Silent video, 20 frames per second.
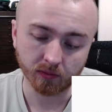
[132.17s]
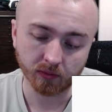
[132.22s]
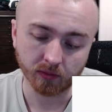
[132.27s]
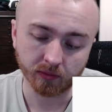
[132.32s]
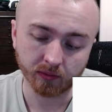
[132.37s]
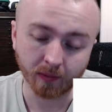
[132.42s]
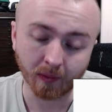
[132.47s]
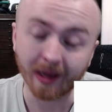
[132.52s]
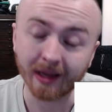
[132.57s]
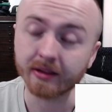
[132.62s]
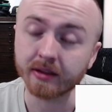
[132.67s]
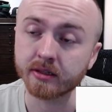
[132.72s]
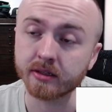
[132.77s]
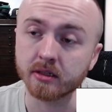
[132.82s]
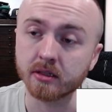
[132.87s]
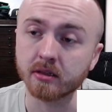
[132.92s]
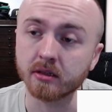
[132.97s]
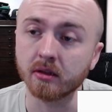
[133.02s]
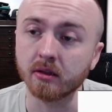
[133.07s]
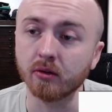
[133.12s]
why this is
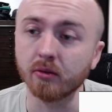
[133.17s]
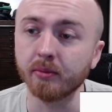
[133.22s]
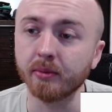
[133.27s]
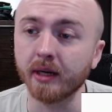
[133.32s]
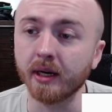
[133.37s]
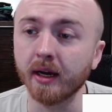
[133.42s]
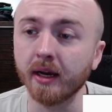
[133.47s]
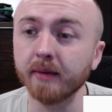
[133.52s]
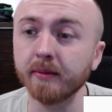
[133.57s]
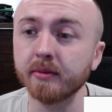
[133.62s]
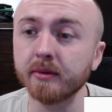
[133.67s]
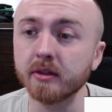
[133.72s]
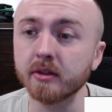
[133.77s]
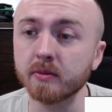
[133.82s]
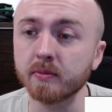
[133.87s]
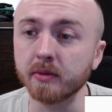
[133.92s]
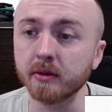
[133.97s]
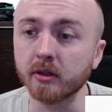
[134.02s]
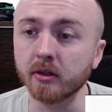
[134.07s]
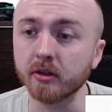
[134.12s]
a little bit hyped is
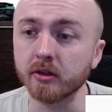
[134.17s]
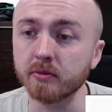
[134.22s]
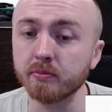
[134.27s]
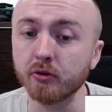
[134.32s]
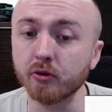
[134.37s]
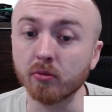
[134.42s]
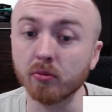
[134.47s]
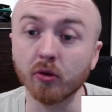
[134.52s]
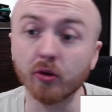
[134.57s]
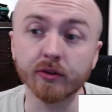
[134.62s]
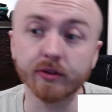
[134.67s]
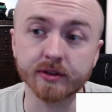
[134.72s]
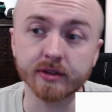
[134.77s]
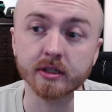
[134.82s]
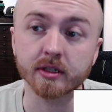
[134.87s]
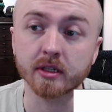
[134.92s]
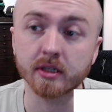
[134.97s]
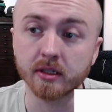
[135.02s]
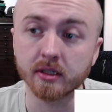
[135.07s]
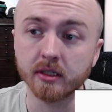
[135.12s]
because Pure Malt's
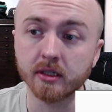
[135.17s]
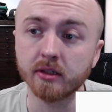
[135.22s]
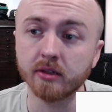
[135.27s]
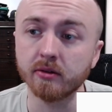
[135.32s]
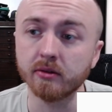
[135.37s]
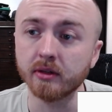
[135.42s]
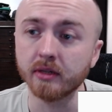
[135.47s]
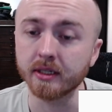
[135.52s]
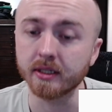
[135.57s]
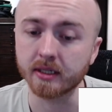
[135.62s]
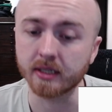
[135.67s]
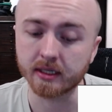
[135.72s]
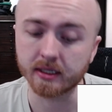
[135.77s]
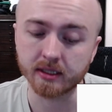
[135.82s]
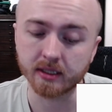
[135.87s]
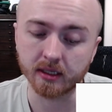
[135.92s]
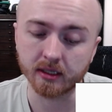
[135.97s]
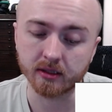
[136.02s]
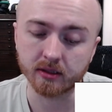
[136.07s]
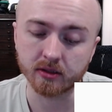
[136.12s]
discontinued, as I
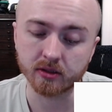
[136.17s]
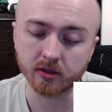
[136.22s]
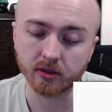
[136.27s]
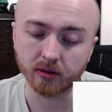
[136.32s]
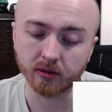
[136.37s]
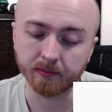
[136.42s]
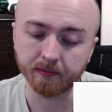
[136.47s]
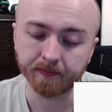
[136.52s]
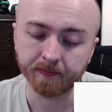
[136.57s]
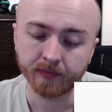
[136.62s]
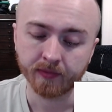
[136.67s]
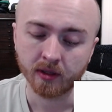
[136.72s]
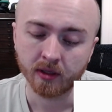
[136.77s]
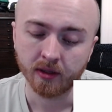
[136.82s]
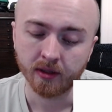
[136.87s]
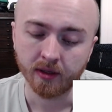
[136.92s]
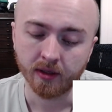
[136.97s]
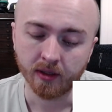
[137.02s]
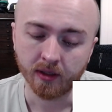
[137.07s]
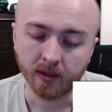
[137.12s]
said. So
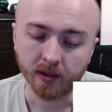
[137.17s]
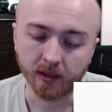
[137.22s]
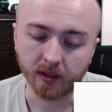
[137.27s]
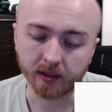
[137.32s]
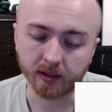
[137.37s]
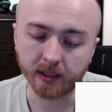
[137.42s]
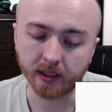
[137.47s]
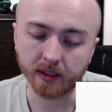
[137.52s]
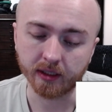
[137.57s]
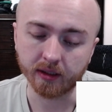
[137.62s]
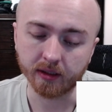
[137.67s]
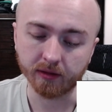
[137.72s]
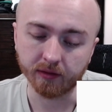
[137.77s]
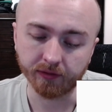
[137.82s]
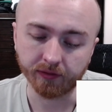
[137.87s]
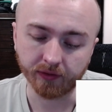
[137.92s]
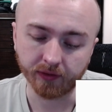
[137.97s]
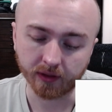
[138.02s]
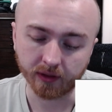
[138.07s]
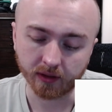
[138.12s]
again, if
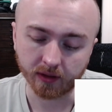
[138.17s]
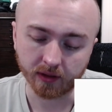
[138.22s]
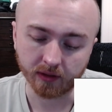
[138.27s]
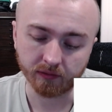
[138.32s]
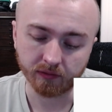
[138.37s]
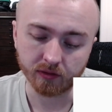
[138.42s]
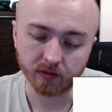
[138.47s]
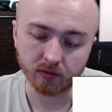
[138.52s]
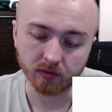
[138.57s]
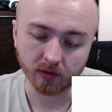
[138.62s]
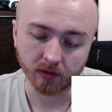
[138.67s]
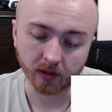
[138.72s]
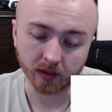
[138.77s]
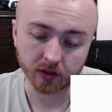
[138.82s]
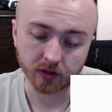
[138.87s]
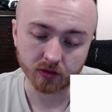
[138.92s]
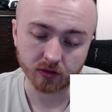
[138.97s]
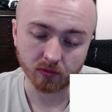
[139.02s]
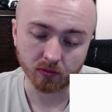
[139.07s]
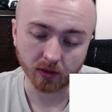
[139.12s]
you unless
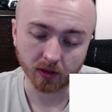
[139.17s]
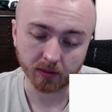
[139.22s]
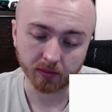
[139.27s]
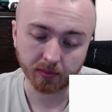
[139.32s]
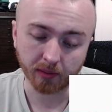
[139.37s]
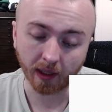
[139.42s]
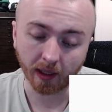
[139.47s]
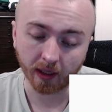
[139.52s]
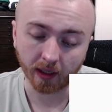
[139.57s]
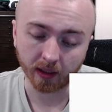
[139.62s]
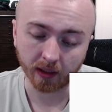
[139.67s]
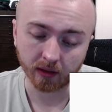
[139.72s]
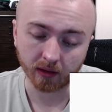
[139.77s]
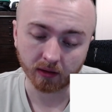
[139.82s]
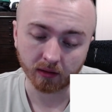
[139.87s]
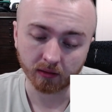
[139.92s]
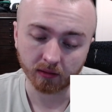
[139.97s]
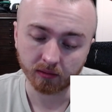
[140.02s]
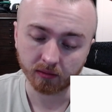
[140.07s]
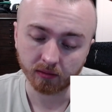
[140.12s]
you want to pay,
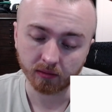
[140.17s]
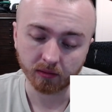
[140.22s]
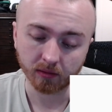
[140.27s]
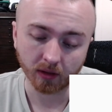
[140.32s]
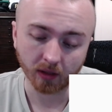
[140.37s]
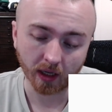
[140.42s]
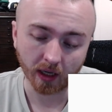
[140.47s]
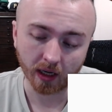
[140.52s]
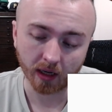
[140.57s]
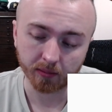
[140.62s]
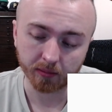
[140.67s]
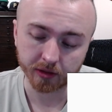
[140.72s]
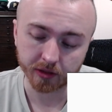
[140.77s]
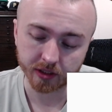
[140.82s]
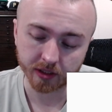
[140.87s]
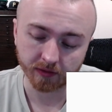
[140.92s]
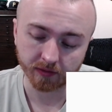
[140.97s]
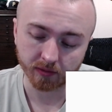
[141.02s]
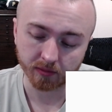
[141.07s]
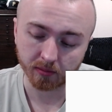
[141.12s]
how much
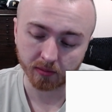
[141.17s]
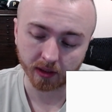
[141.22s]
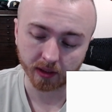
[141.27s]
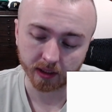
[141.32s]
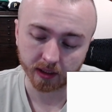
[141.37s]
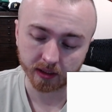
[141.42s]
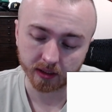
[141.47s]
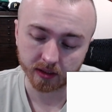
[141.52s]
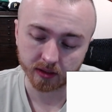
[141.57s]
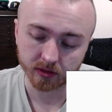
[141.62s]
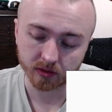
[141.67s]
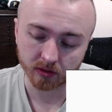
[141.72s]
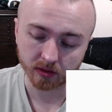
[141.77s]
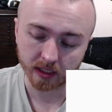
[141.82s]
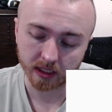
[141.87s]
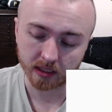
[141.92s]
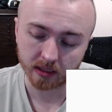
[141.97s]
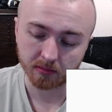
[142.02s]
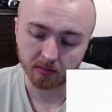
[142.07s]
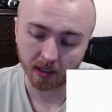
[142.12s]
ever money it is on
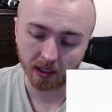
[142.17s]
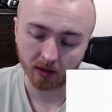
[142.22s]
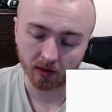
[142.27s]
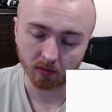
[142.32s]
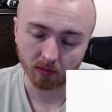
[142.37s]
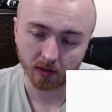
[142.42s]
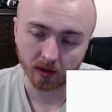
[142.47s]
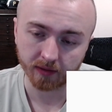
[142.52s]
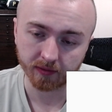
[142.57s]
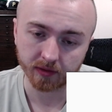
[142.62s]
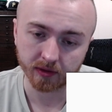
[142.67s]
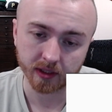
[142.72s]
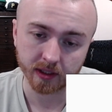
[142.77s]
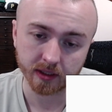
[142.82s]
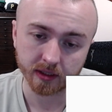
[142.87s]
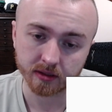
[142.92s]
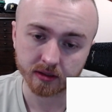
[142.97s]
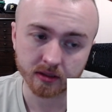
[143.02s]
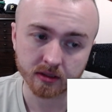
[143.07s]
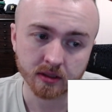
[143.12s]
eBay or wherever it
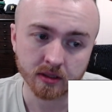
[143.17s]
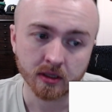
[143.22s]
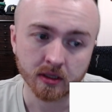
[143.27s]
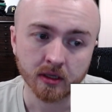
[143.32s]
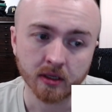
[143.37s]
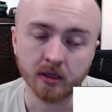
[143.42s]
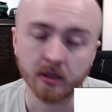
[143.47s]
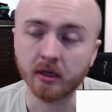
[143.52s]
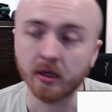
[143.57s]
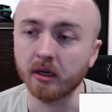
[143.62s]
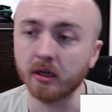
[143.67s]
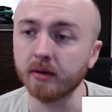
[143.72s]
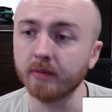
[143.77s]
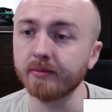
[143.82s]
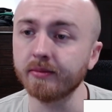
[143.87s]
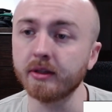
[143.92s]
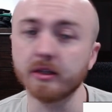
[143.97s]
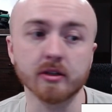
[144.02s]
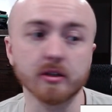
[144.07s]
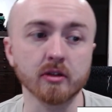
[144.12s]
is,
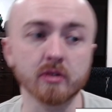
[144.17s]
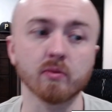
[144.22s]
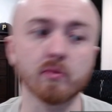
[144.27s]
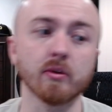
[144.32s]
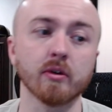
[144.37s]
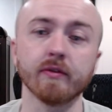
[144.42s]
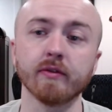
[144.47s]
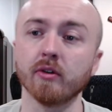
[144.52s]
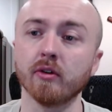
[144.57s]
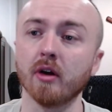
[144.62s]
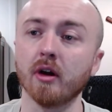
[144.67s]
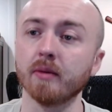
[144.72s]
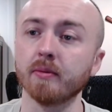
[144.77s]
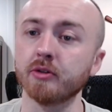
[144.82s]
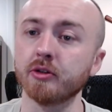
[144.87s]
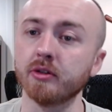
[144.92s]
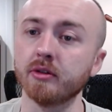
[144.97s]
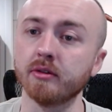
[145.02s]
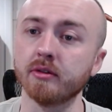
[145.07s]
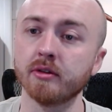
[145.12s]
this is one of your
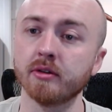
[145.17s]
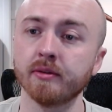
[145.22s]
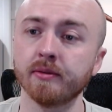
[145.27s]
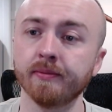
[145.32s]
options.